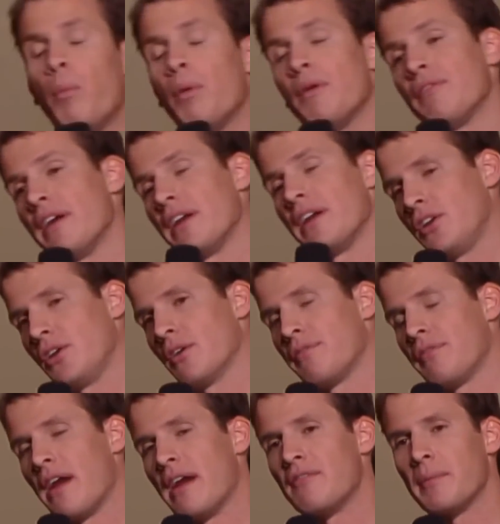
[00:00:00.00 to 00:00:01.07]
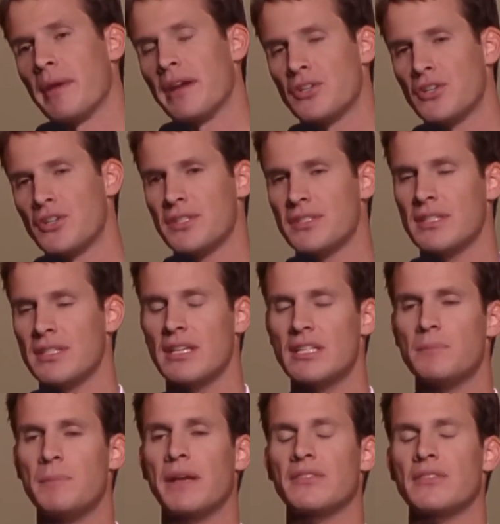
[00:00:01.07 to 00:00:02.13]
hope we find a cure for every major
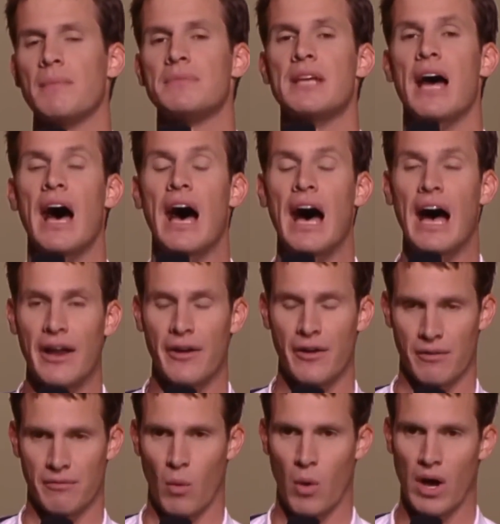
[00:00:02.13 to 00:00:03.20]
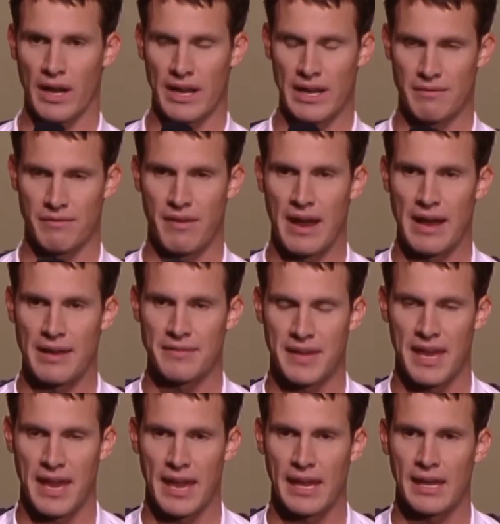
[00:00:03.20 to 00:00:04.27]
disease because I'm tired of walking
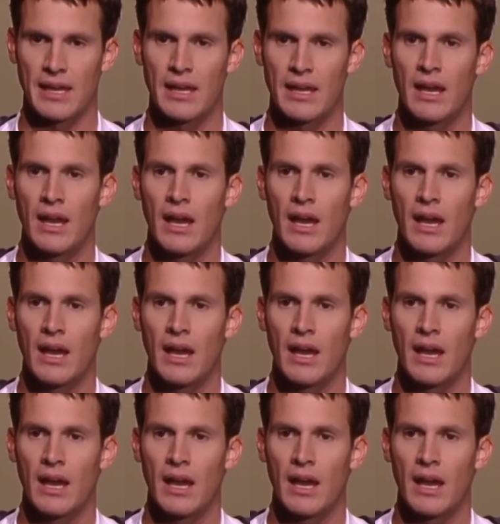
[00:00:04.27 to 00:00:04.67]
5K.